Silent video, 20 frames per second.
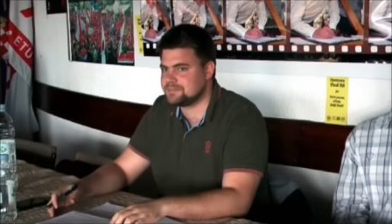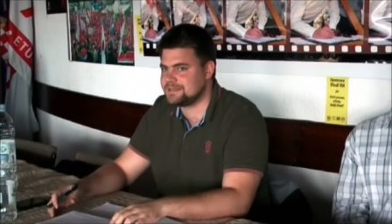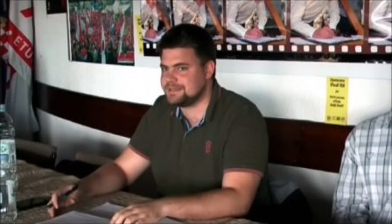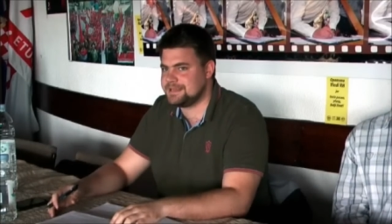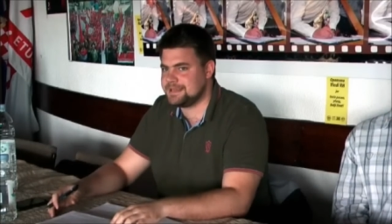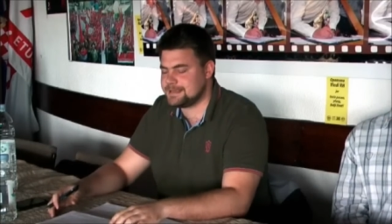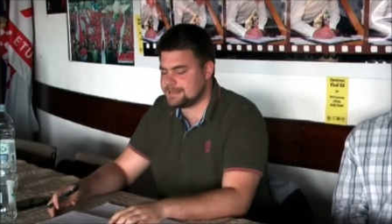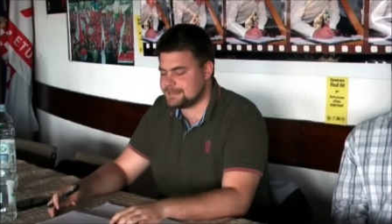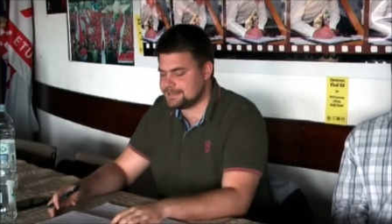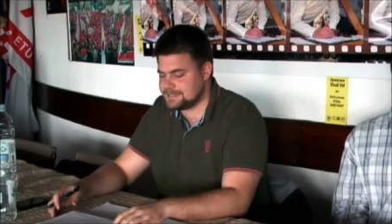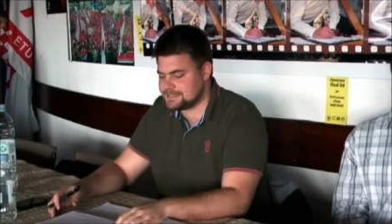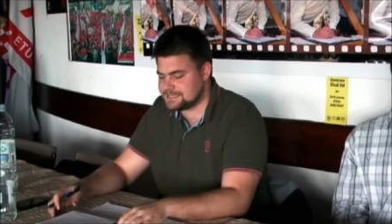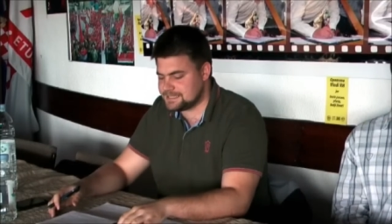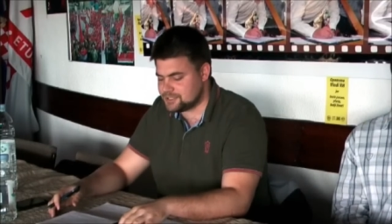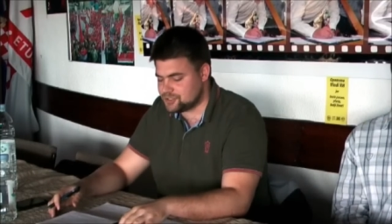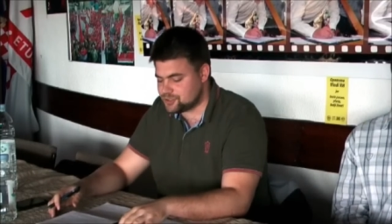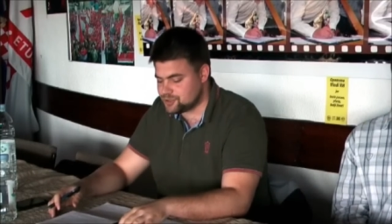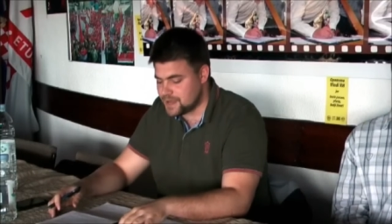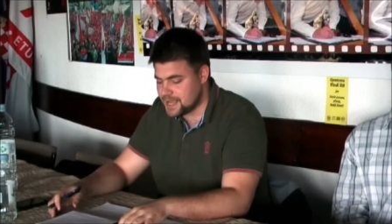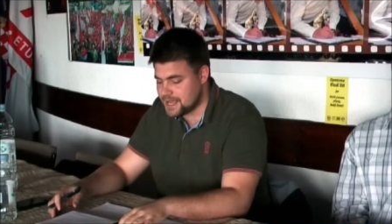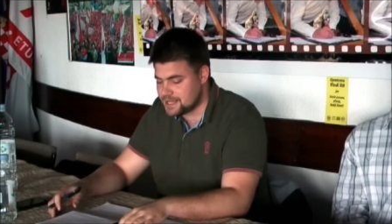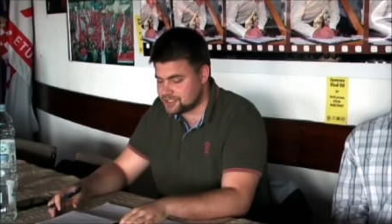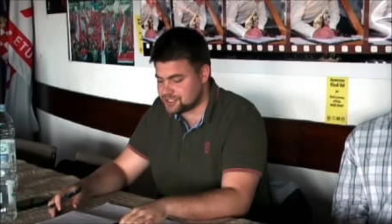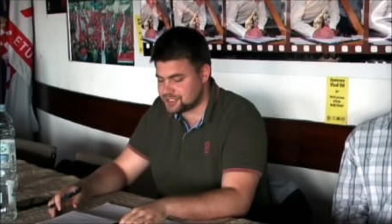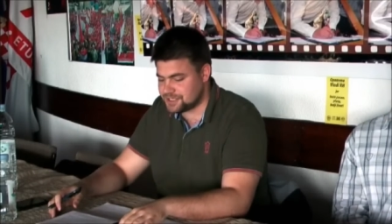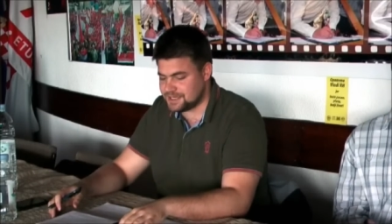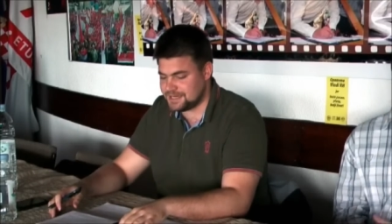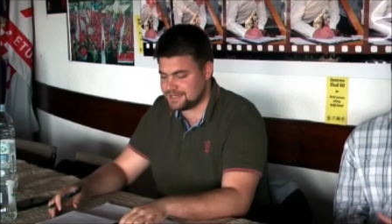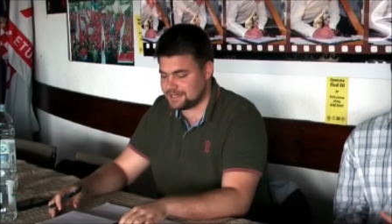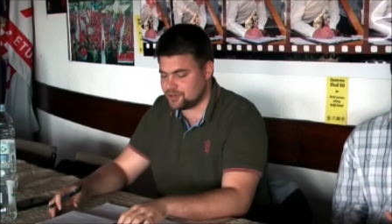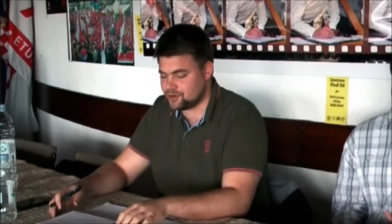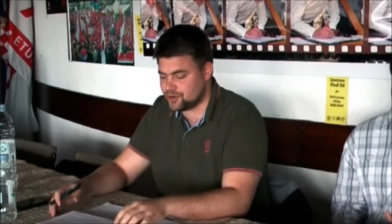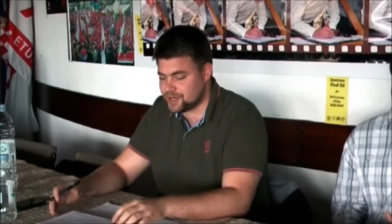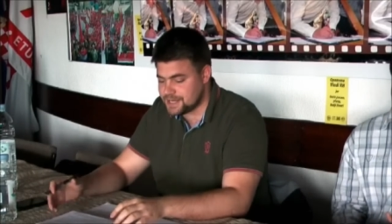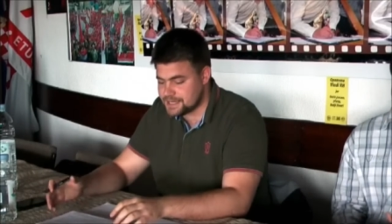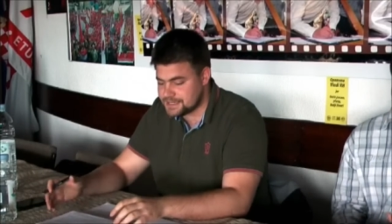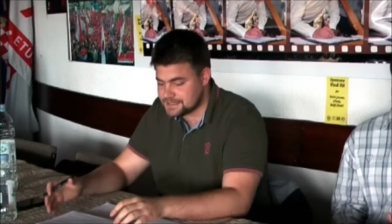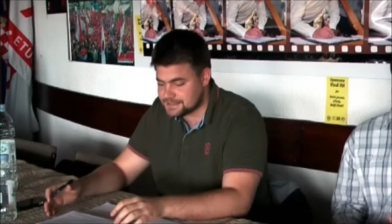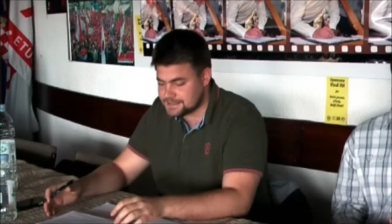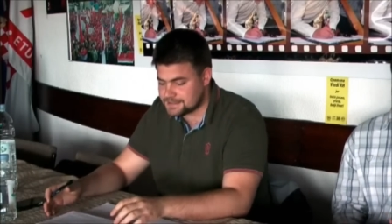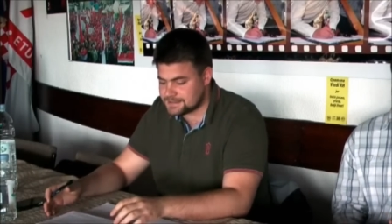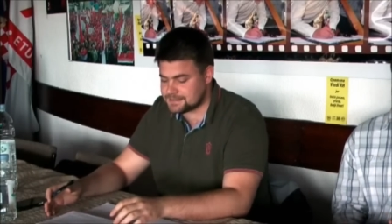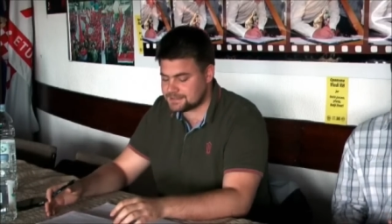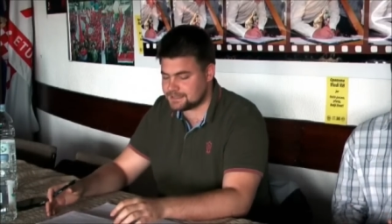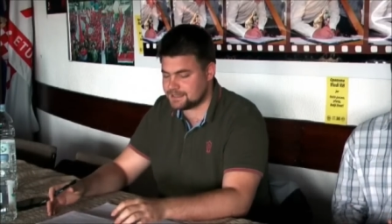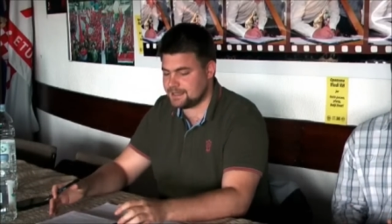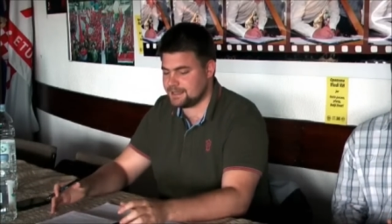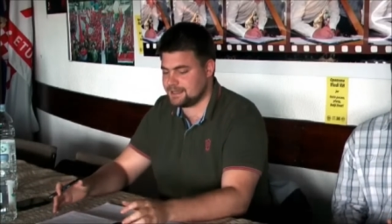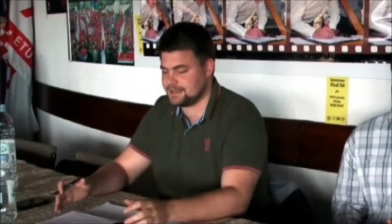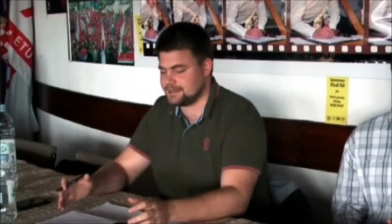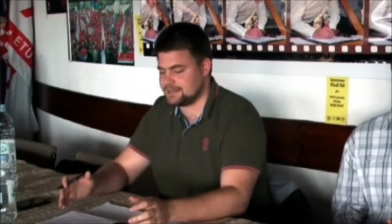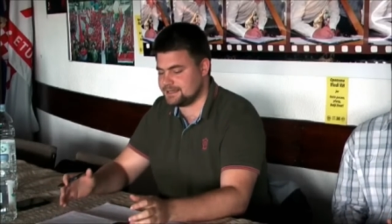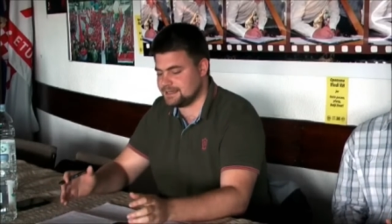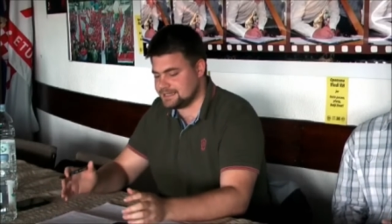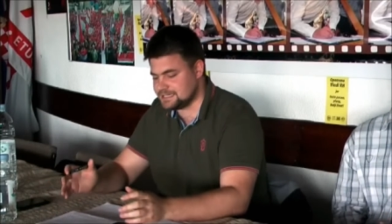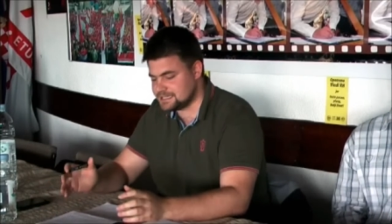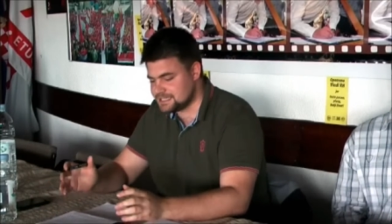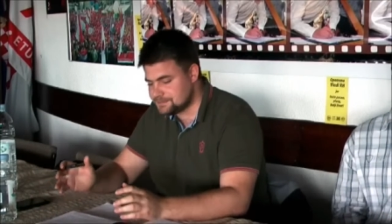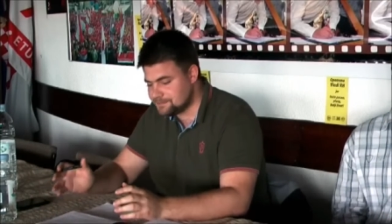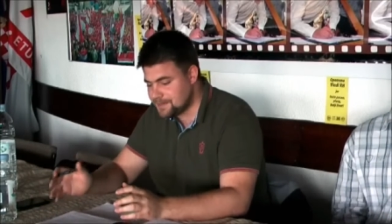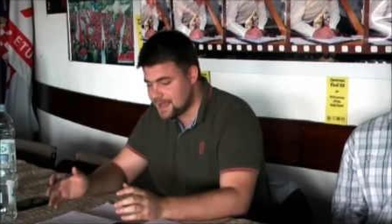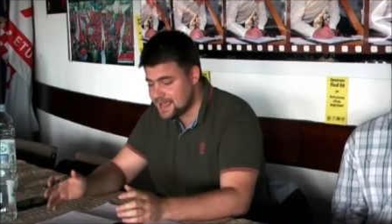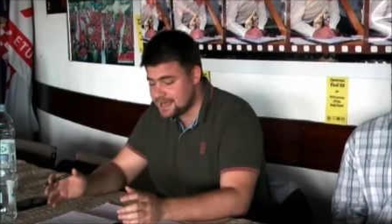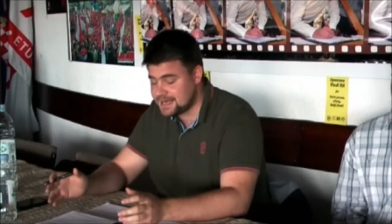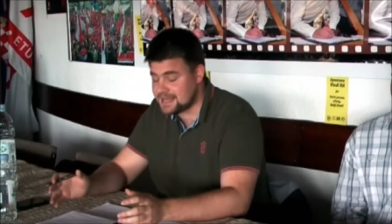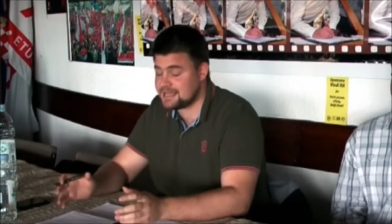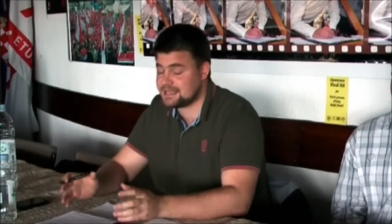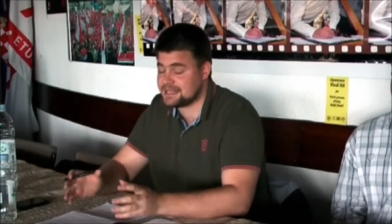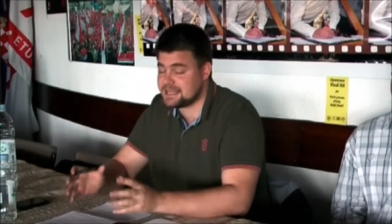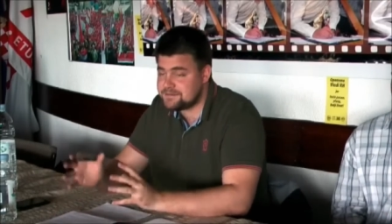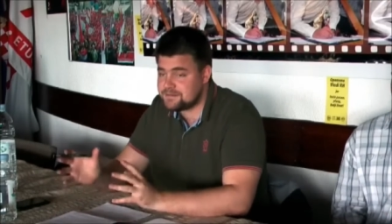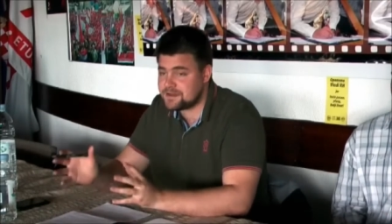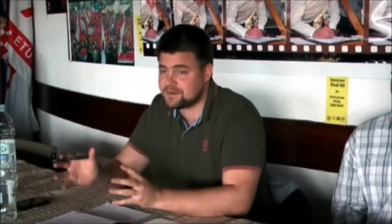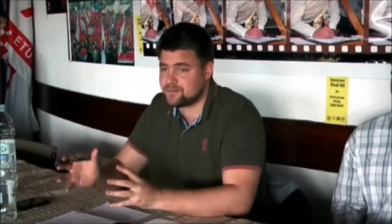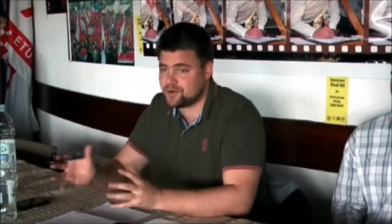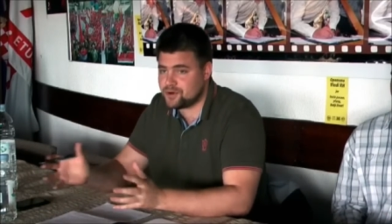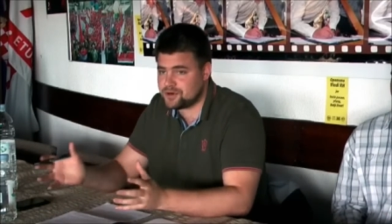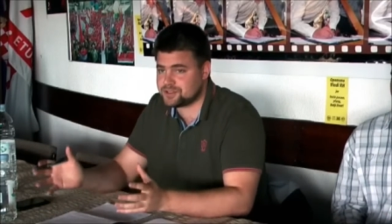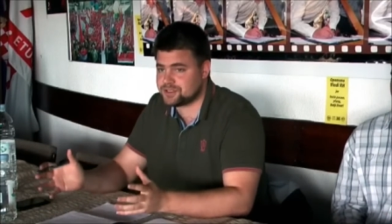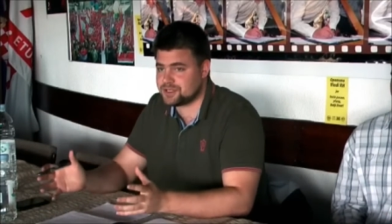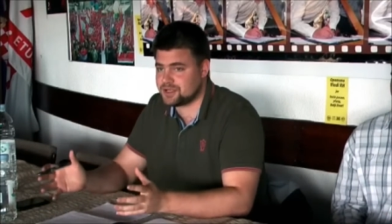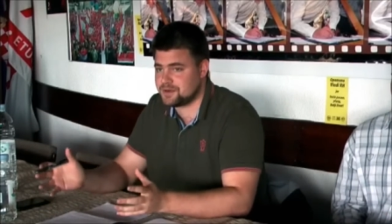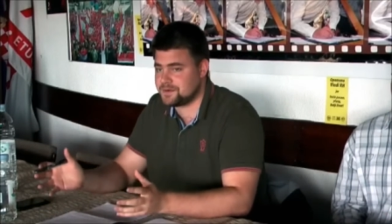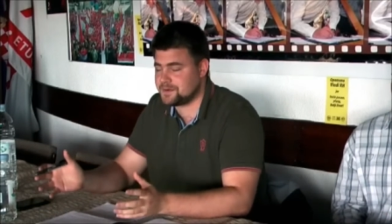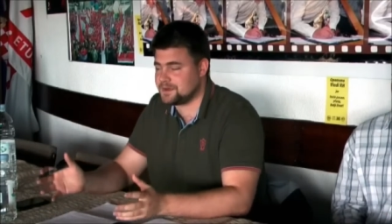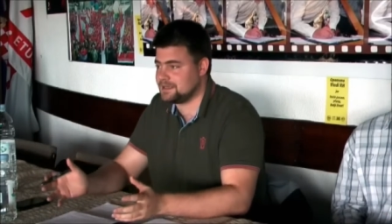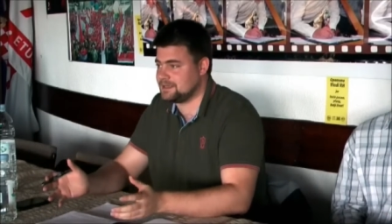the, the situation in Greece, in, in Spain, and even more so,